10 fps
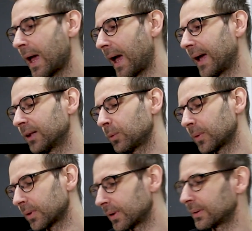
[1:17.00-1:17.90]
And we
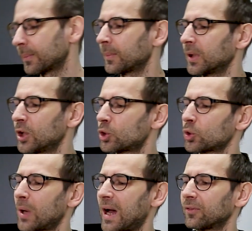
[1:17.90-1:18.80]
were
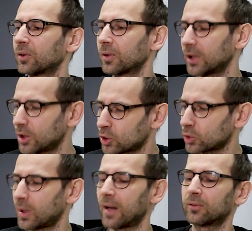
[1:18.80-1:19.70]
issue after
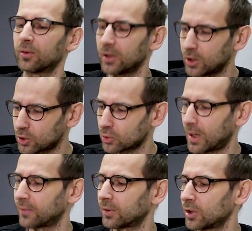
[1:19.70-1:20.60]
issue after issue
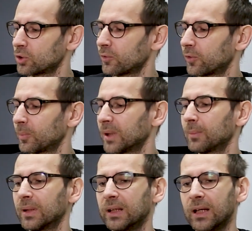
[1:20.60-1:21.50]
after issue for
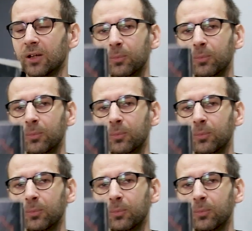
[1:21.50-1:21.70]
many years.